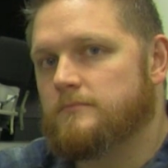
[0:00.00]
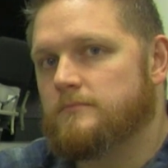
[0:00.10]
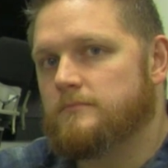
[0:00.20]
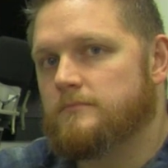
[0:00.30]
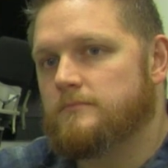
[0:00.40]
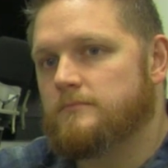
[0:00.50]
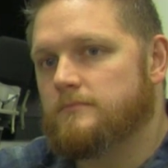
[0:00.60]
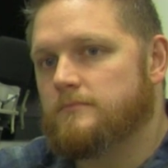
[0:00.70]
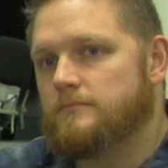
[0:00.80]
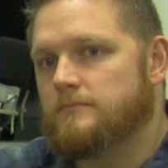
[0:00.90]

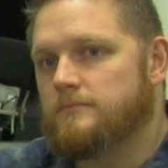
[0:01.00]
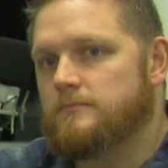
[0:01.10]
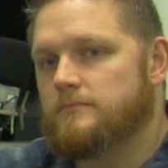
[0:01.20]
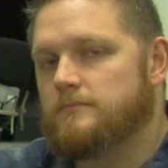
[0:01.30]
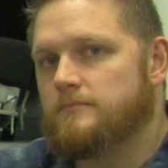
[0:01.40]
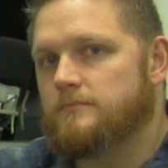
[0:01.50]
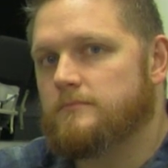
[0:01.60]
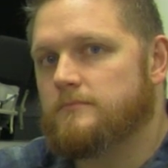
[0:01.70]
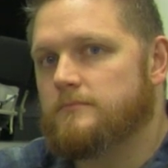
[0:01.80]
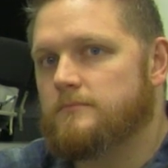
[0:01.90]

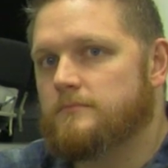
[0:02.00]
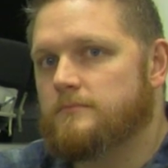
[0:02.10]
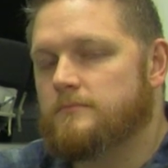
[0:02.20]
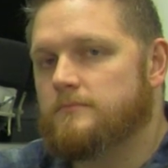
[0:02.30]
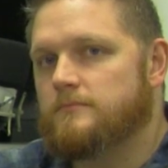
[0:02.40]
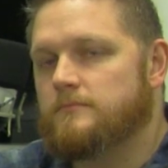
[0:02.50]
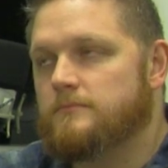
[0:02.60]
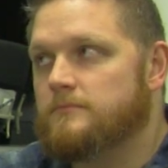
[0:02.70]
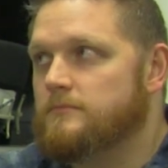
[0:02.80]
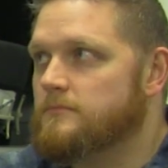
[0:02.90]

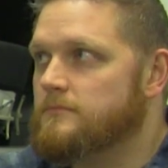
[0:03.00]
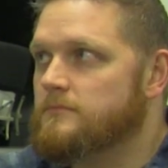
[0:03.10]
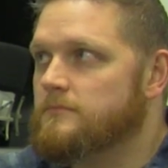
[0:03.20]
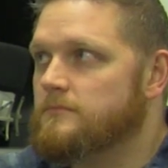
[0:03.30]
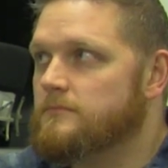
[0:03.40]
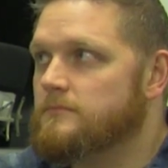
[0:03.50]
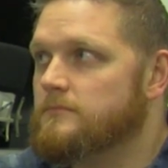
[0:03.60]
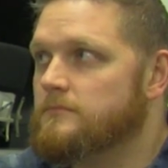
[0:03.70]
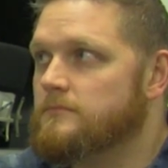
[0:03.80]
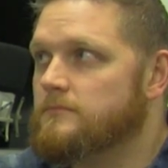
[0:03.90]

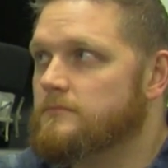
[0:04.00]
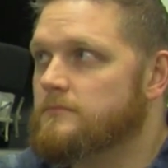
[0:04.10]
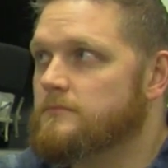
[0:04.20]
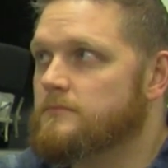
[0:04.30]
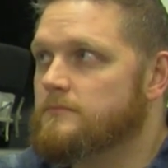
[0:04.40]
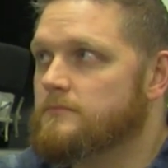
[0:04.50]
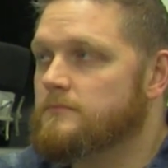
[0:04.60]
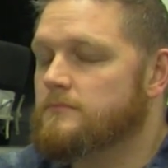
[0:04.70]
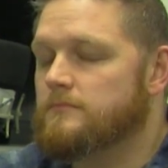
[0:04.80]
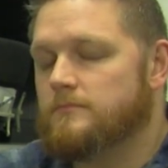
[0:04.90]

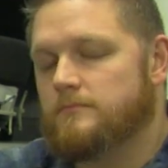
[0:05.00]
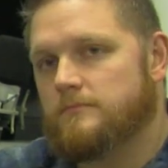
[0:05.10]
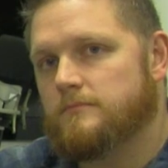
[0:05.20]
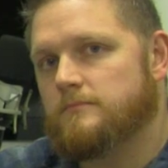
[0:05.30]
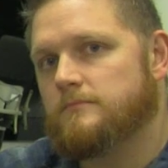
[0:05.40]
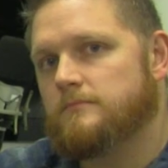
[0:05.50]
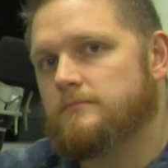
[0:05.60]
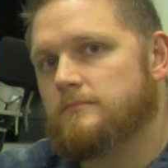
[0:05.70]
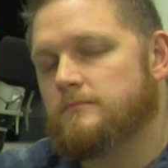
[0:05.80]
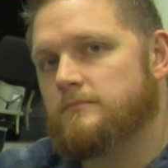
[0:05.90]

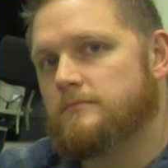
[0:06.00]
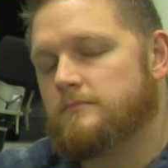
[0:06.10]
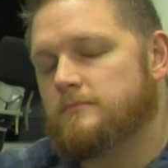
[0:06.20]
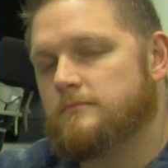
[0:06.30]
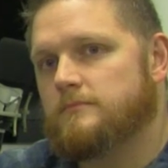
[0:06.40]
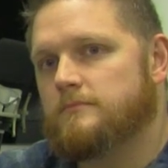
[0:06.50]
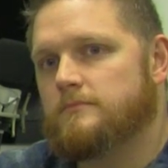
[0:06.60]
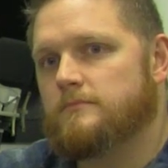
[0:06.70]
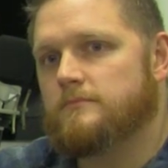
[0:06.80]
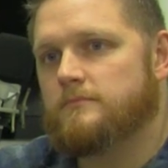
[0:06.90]

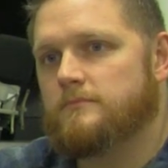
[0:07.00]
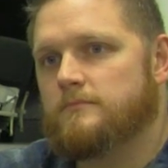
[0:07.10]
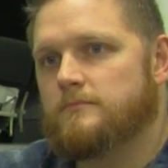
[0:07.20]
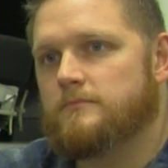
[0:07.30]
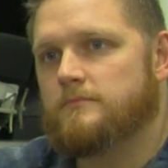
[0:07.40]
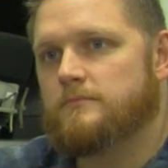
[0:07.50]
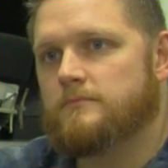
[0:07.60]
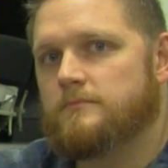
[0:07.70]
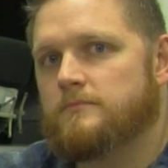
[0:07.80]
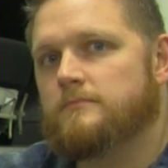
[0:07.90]
The person shown says nothing.